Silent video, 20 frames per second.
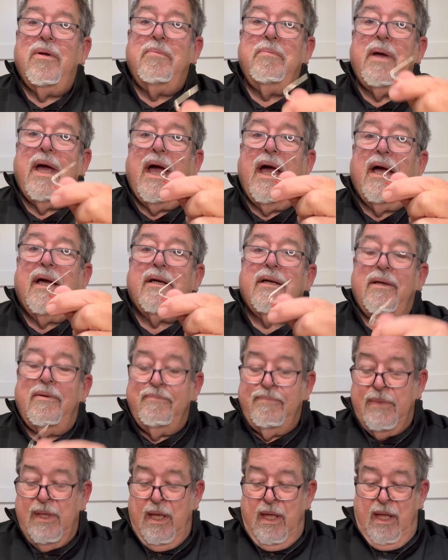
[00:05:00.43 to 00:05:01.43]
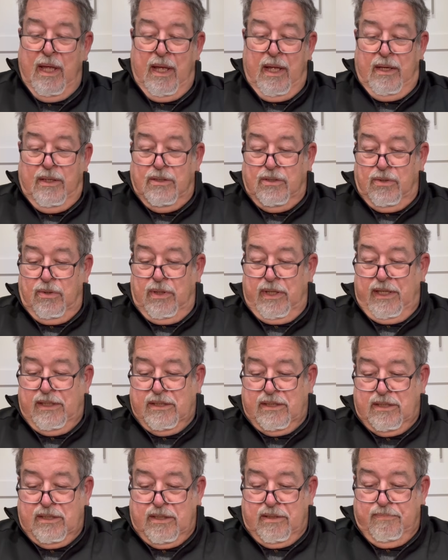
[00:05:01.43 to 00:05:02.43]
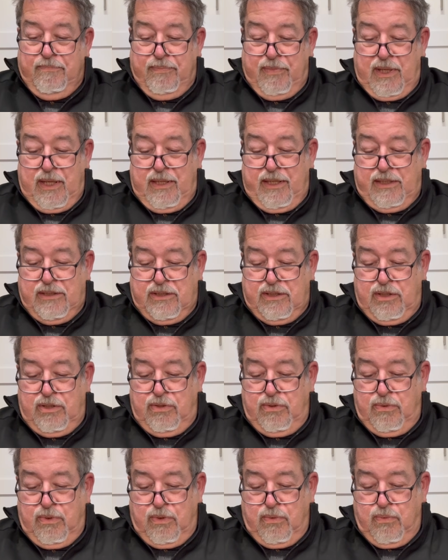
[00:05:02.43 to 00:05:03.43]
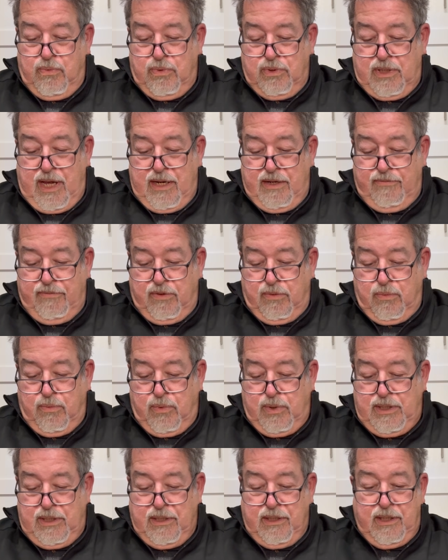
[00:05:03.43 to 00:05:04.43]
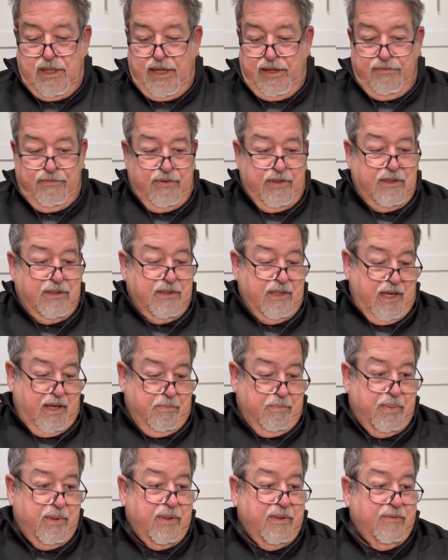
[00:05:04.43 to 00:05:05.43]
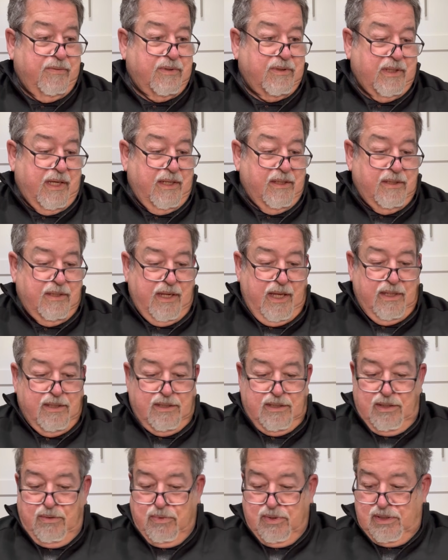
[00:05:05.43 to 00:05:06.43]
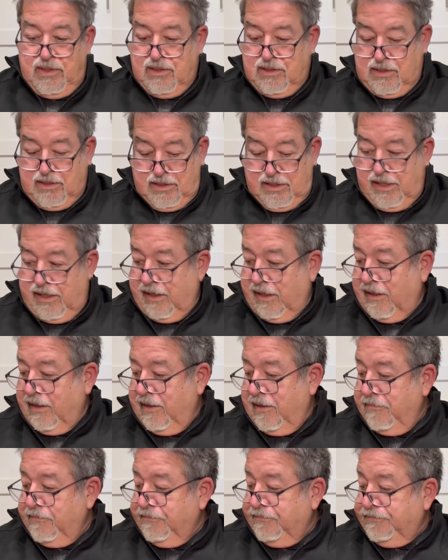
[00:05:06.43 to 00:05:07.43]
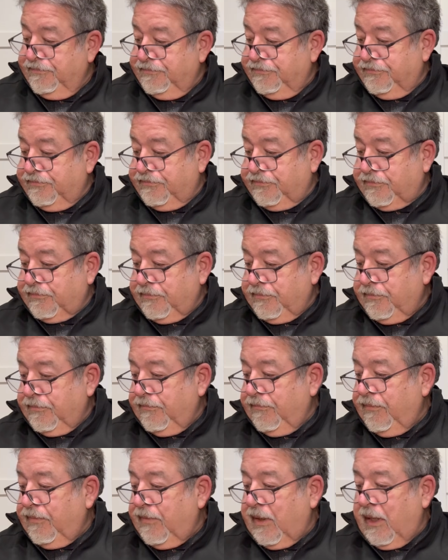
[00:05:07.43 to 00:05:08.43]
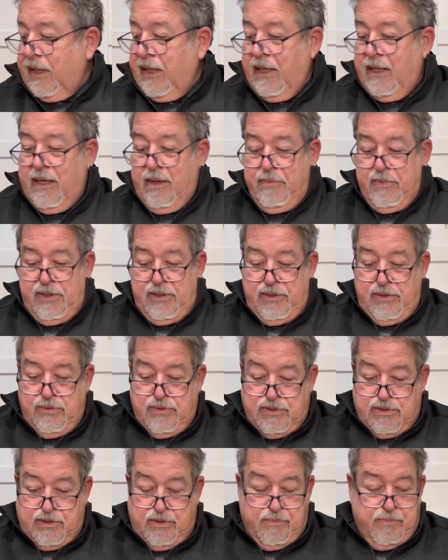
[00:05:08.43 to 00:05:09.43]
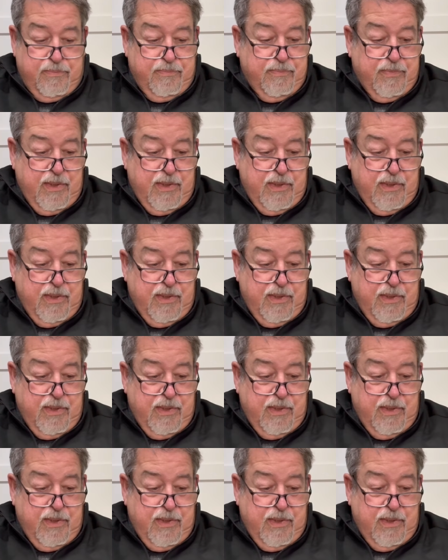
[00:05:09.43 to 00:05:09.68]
back. So let's do a kind of a real life example of and see what this is like. And I'm going to use some